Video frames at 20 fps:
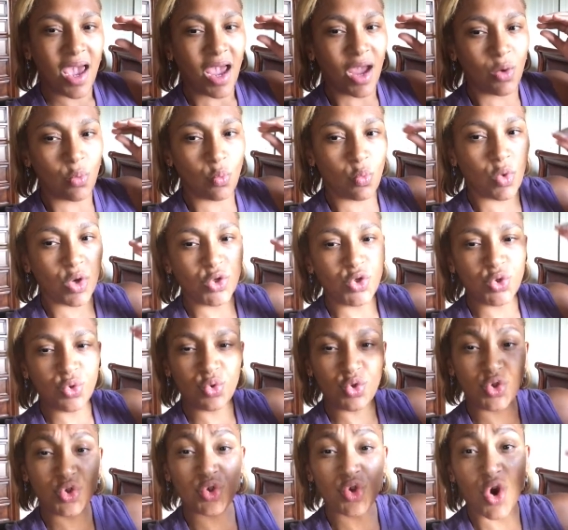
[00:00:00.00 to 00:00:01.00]
And once you
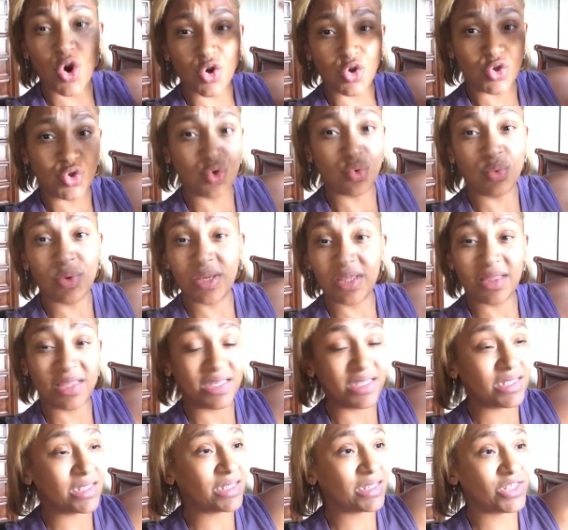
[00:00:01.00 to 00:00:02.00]
start doing
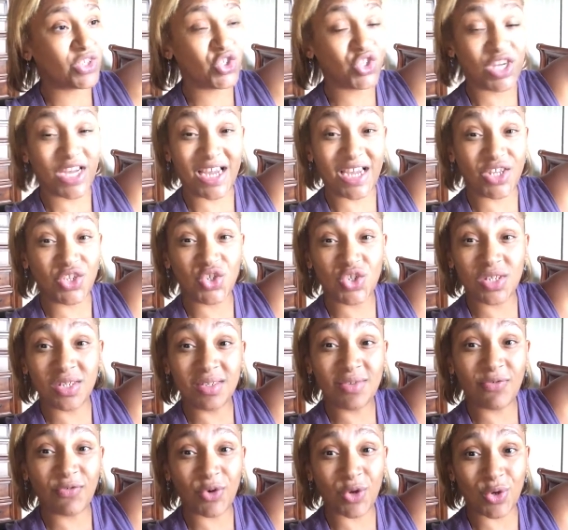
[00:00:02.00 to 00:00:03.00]
these
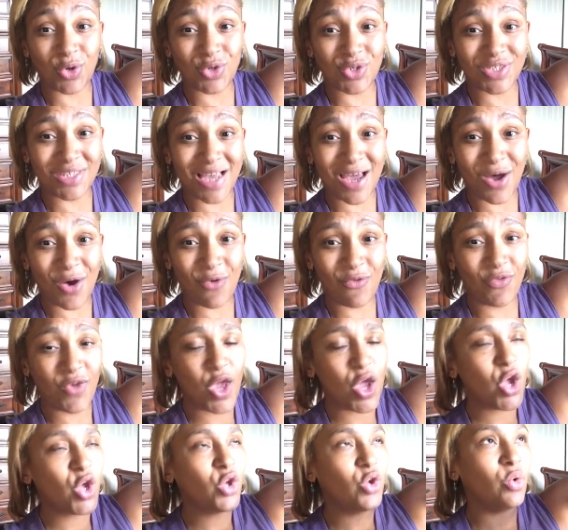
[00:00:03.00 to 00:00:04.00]
changes for yourself,
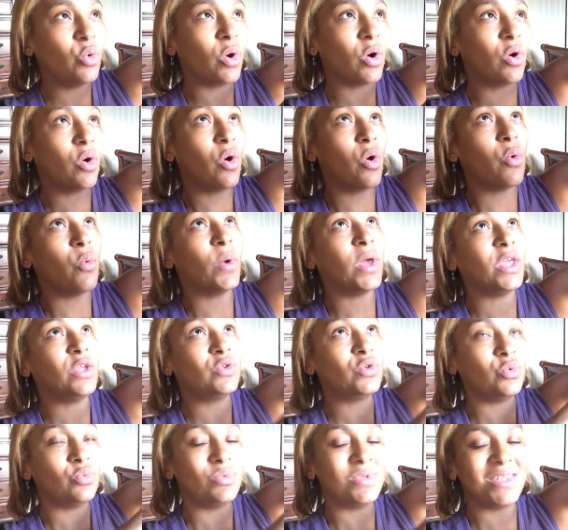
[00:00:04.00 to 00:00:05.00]
you're going
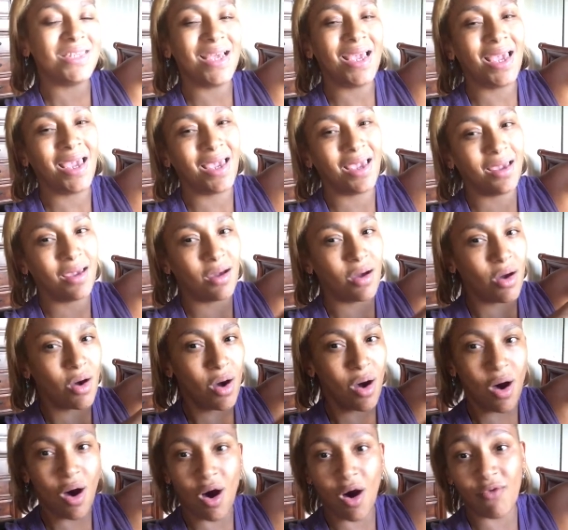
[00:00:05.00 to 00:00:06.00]
to take
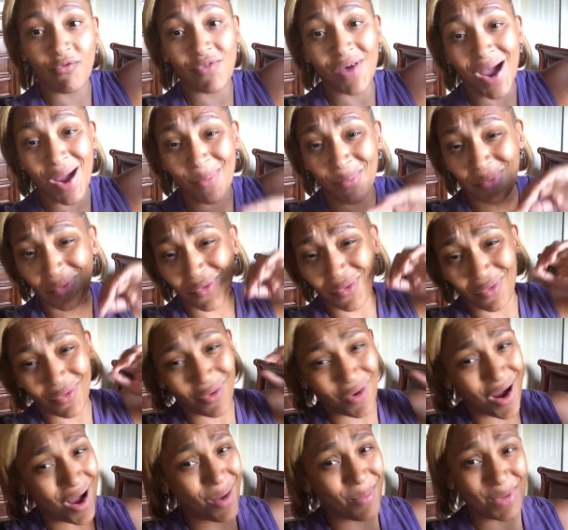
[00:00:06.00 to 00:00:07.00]
off, I
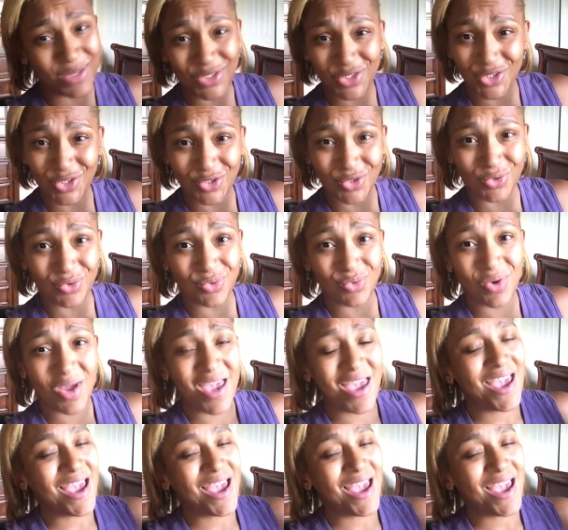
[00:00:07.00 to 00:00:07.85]
promise you.